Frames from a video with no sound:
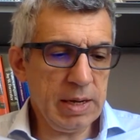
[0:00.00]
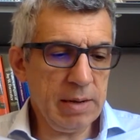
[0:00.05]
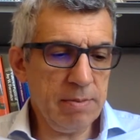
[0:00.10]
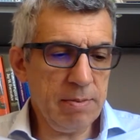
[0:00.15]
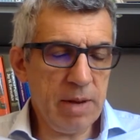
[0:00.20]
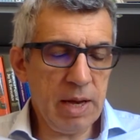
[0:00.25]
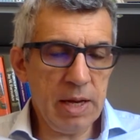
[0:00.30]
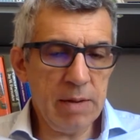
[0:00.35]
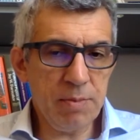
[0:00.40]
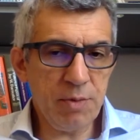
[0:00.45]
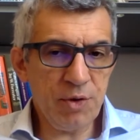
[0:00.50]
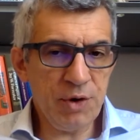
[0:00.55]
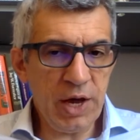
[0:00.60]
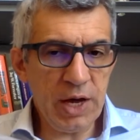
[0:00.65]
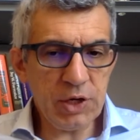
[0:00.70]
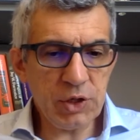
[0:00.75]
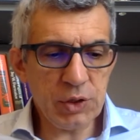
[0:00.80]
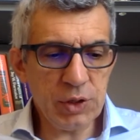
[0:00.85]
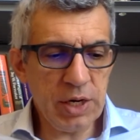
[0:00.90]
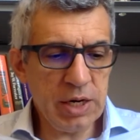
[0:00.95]
my
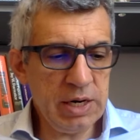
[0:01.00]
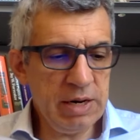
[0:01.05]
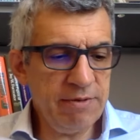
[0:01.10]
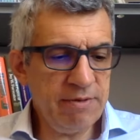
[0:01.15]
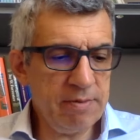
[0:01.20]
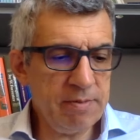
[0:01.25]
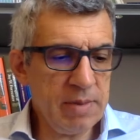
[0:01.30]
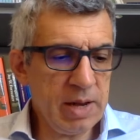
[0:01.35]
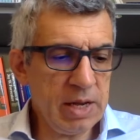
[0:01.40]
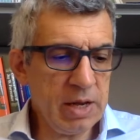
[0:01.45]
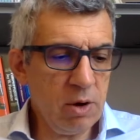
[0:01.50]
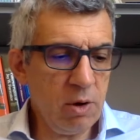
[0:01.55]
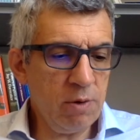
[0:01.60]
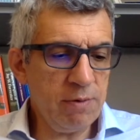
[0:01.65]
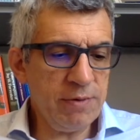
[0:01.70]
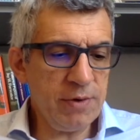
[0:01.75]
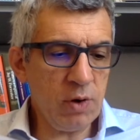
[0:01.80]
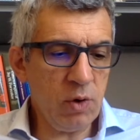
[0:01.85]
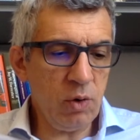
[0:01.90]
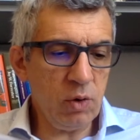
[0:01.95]
production and even my
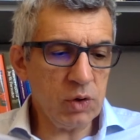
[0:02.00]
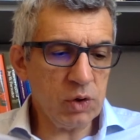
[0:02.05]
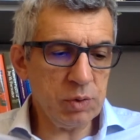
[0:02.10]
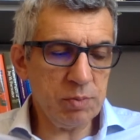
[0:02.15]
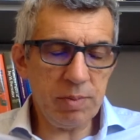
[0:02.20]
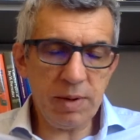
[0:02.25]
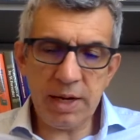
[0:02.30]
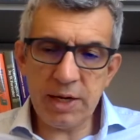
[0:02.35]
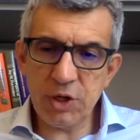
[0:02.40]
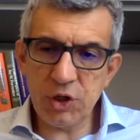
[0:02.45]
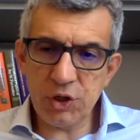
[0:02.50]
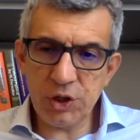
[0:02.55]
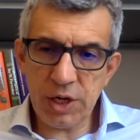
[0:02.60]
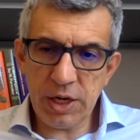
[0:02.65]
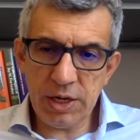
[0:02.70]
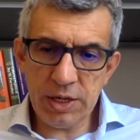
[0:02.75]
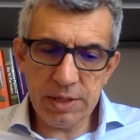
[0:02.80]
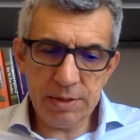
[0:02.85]
overall supply chain.